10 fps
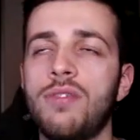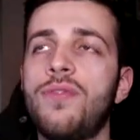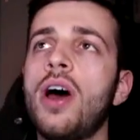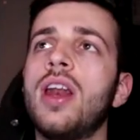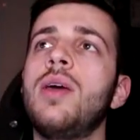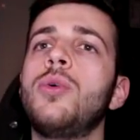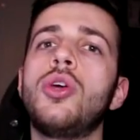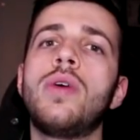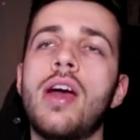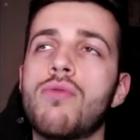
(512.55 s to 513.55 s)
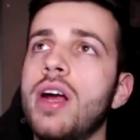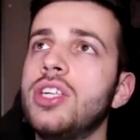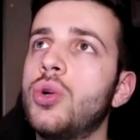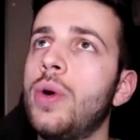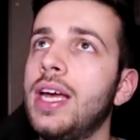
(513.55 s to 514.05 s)
And finally, we do get a
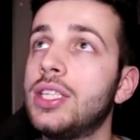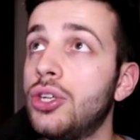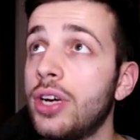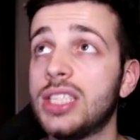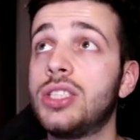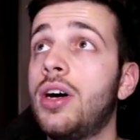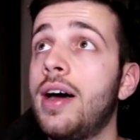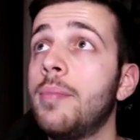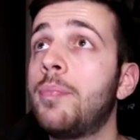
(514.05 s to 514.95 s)
rage quit. It took its time,